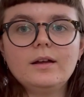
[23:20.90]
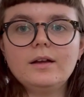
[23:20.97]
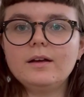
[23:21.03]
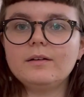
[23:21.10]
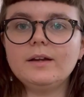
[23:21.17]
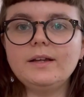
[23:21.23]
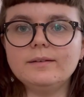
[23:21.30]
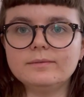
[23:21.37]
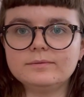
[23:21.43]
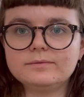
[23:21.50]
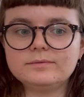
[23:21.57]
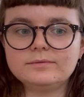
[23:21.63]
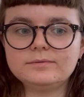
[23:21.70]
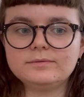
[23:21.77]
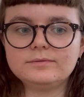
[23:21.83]
Okay,
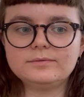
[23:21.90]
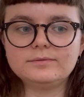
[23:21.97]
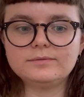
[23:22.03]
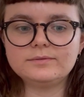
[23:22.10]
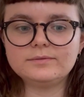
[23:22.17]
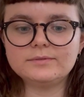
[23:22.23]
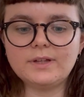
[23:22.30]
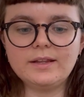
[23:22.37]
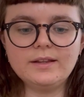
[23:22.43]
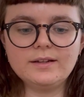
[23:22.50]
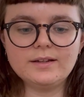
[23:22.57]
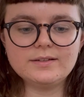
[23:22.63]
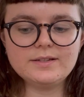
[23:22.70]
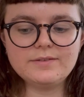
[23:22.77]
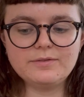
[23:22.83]
I think
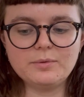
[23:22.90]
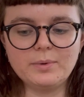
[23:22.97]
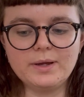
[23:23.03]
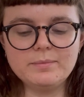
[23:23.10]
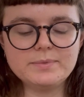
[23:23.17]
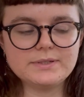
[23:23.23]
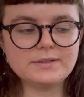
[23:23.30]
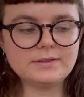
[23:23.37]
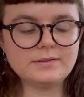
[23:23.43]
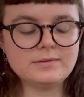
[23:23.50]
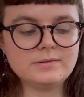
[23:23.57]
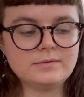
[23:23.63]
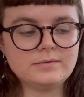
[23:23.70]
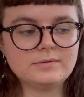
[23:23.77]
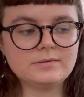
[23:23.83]
that's it for WIPS.
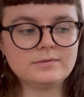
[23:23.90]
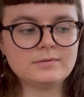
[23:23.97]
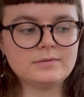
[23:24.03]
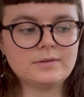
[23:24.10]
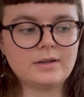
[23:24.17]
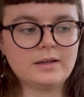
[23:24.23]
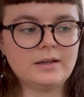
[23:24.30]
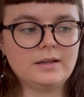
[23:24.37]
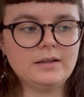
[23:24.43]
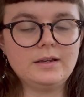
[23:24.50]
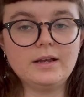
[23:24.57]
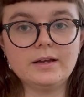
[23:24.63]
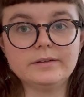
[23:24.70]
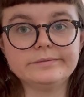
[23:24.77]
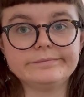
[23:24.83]
Yeah.